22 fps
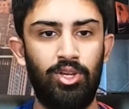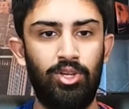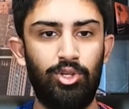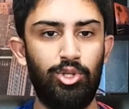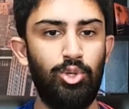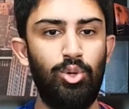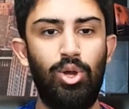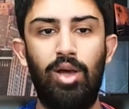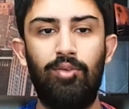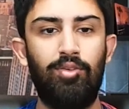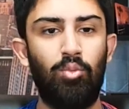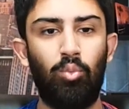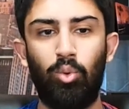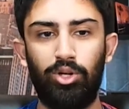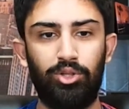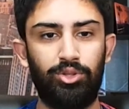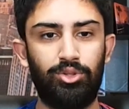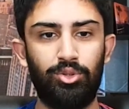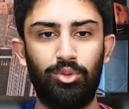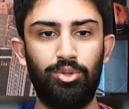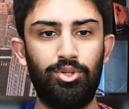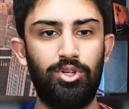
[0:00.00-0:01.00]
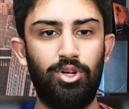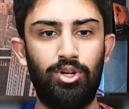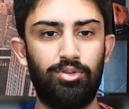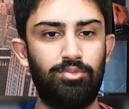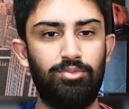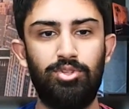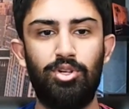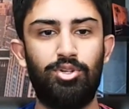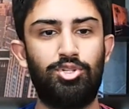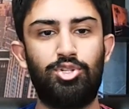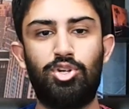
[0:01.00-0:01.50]
you haven't worked through your
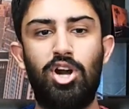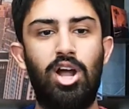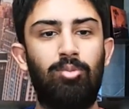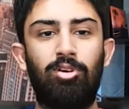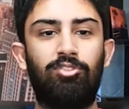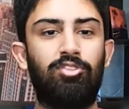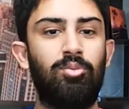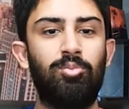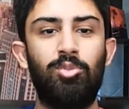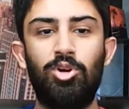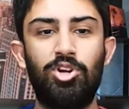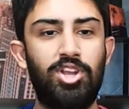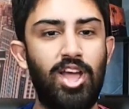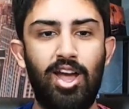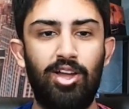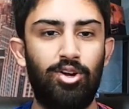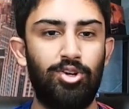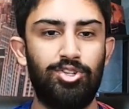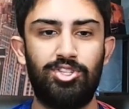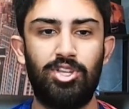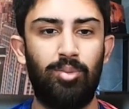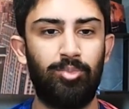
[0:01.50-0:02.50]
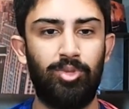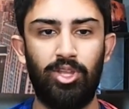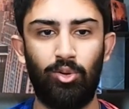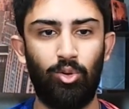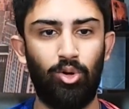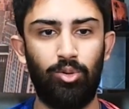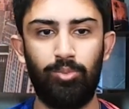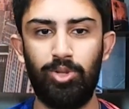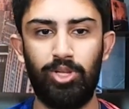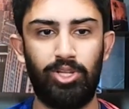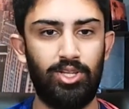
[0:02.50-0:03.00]
trauma from your dad or something,
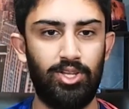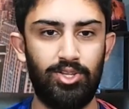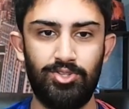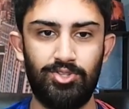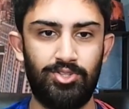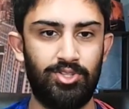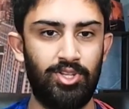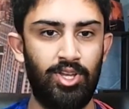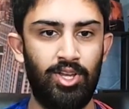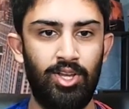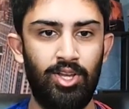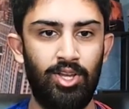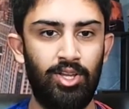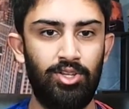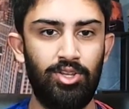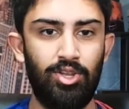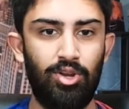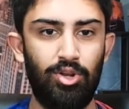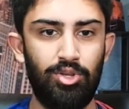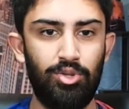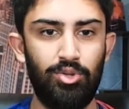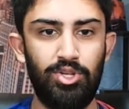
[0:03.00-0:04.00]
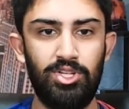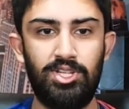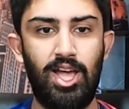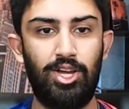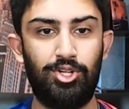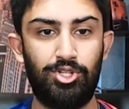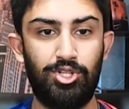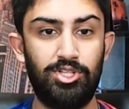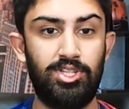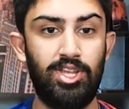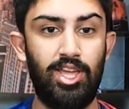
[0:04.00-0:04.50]
or because, you need to
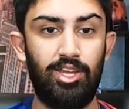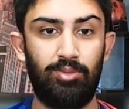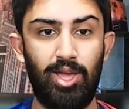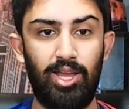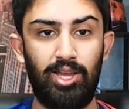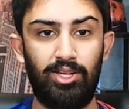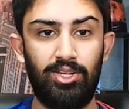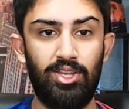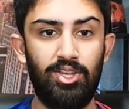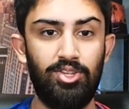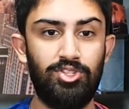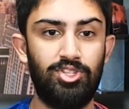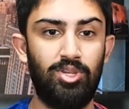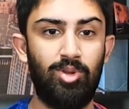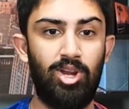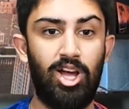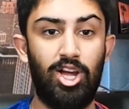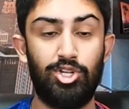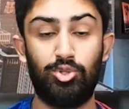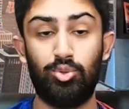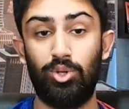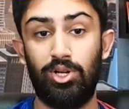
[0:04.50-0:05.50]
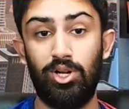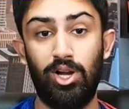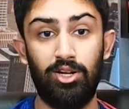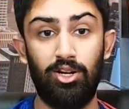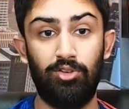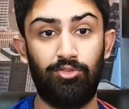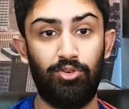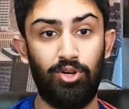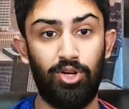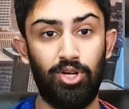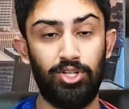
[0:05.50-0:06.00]
actually take magnesium and
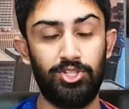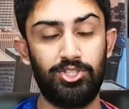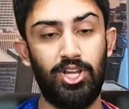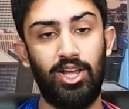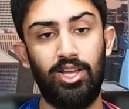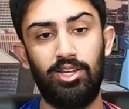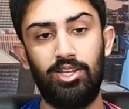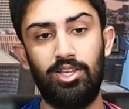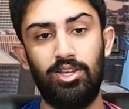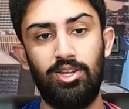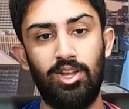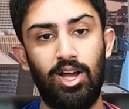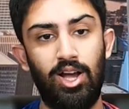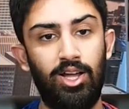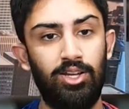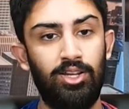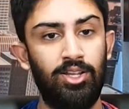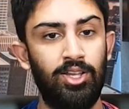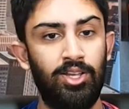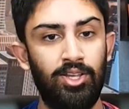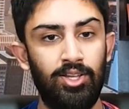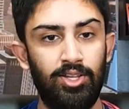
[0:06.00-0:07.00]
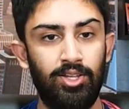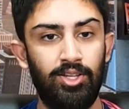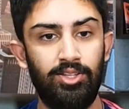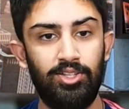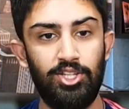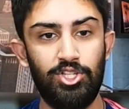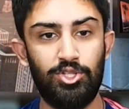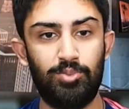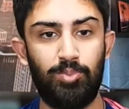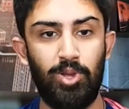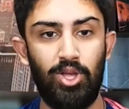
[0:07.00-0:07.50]
ashwagandha for your anxiety, not
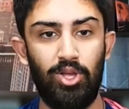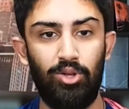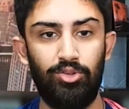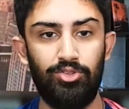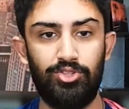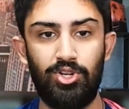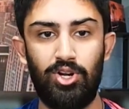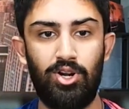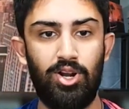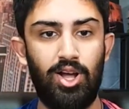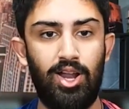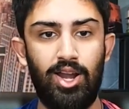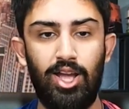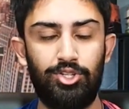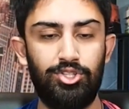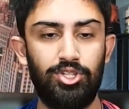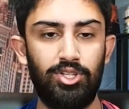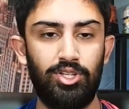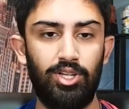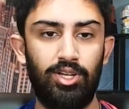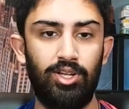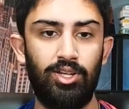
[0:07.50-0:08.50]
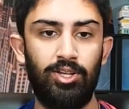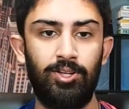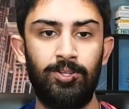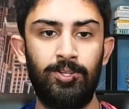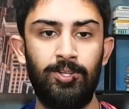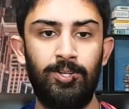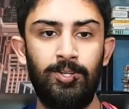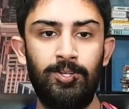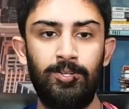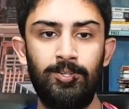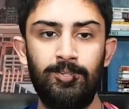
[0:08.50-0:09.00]
these pills that are not actually going to,
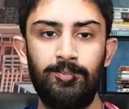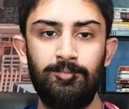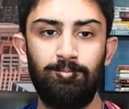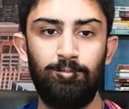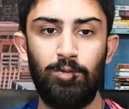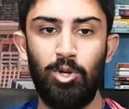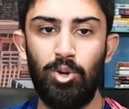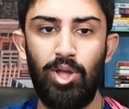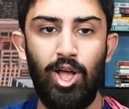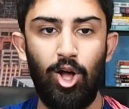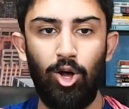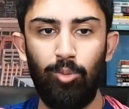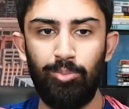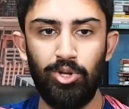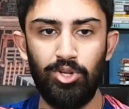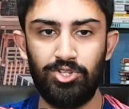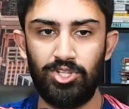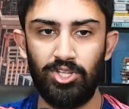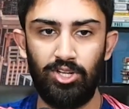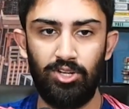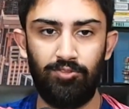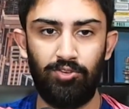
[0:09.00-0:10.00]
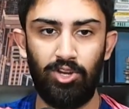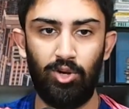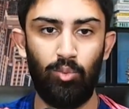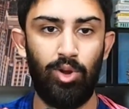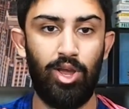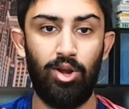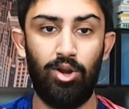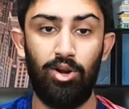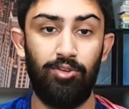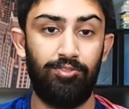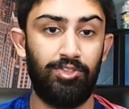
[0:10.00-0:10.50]
help you in a significant
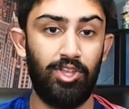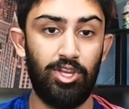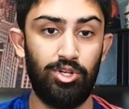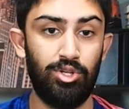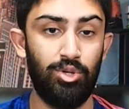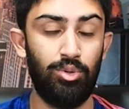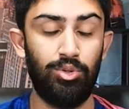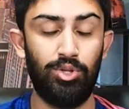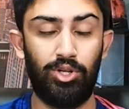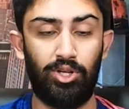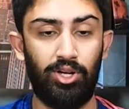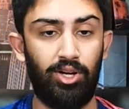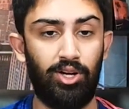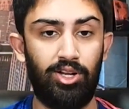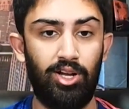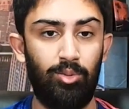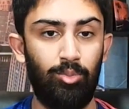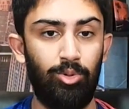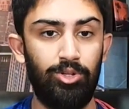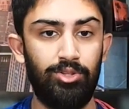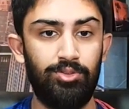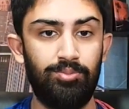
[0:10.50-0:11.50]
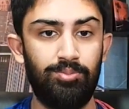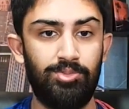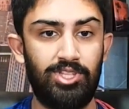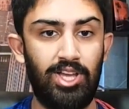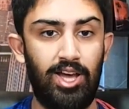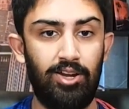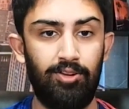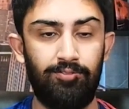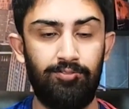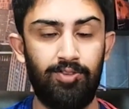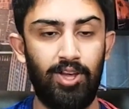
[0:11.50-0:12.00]
way. Or if they do, they're going to come with
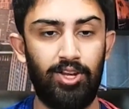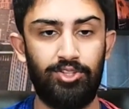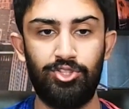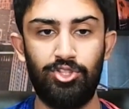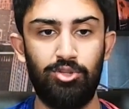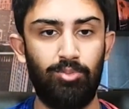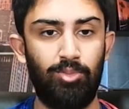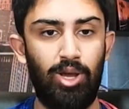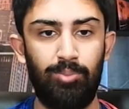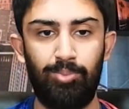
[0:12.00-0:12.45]
side effects and you might